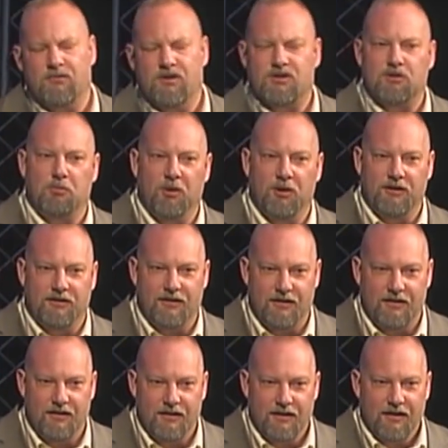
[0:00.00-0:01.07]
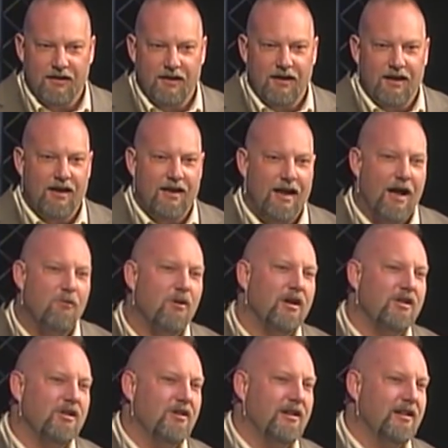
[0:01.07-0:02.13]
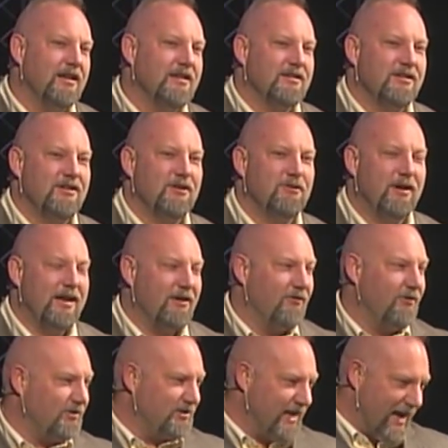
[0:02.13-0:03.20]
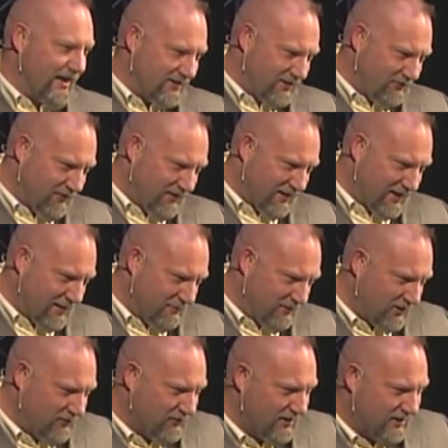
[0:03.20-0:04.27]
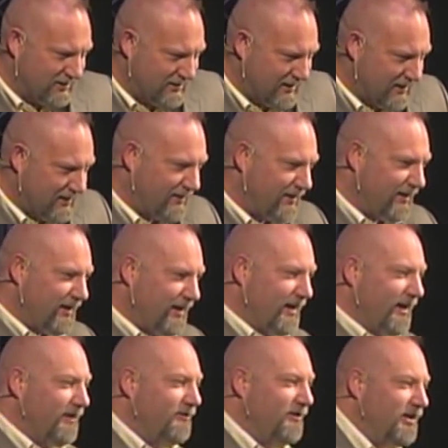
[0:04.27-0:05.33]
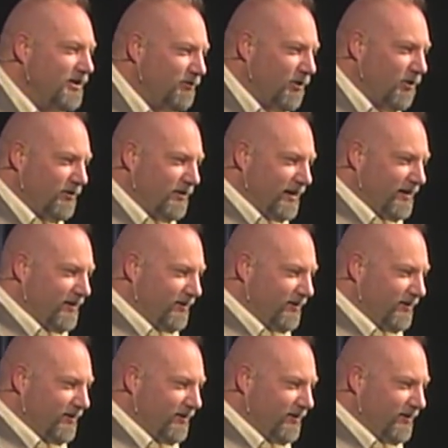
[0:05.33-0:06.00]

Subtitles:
disappointed. And I want you to listen to what he wrote. Jackson, you want to come and you want to share what you wrote there,